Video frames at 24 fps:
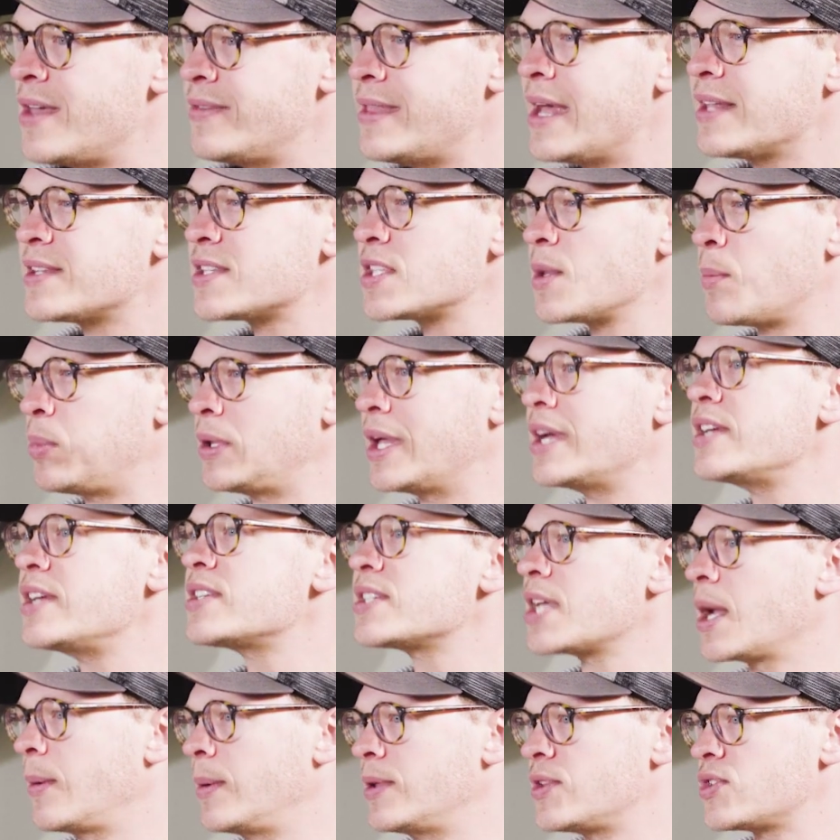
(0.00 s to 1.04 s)
That's the
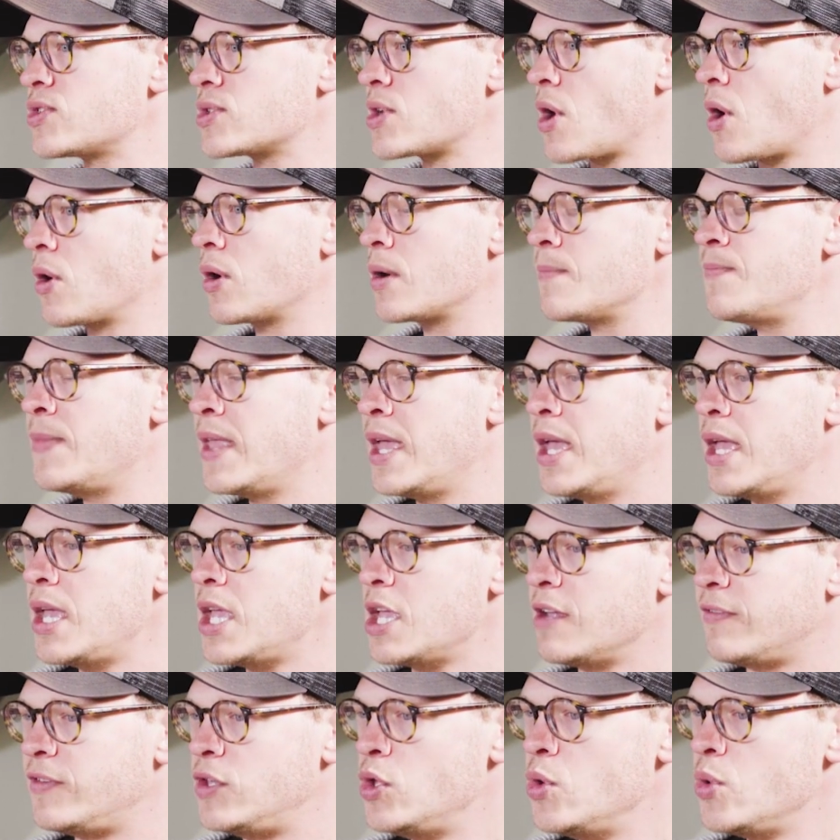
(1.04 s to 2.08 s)
place I would start.
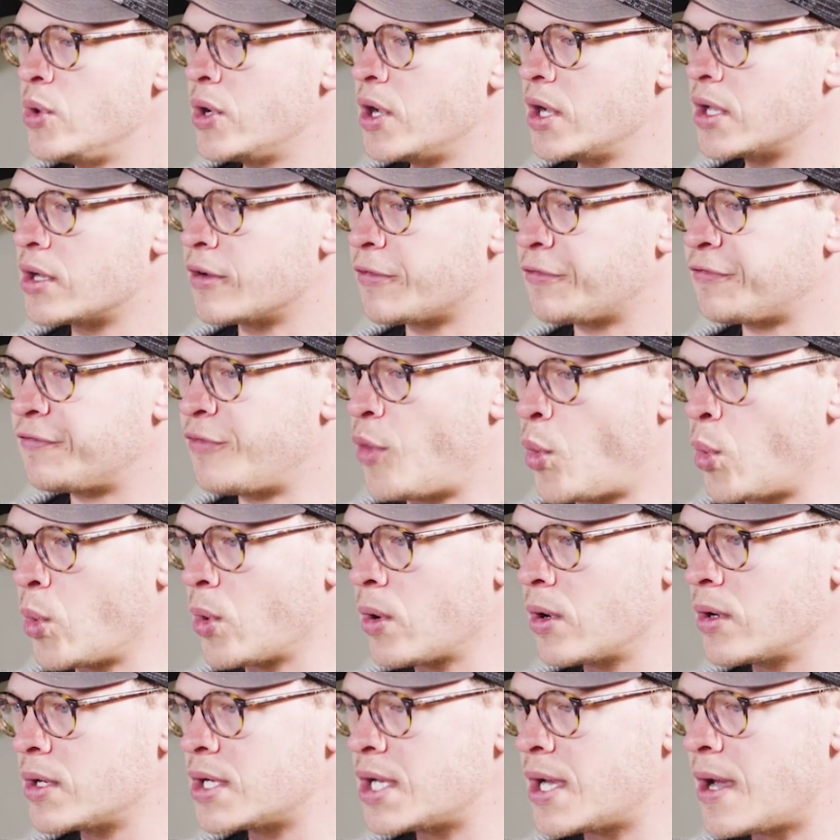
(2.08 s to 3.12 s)
If you could
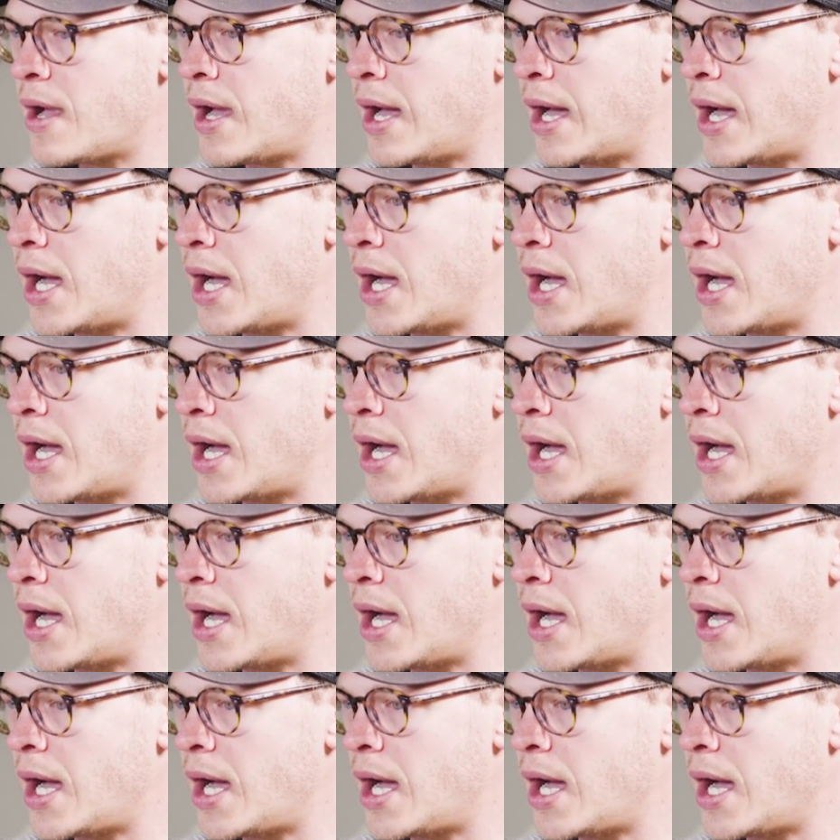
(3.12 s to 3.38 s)
afford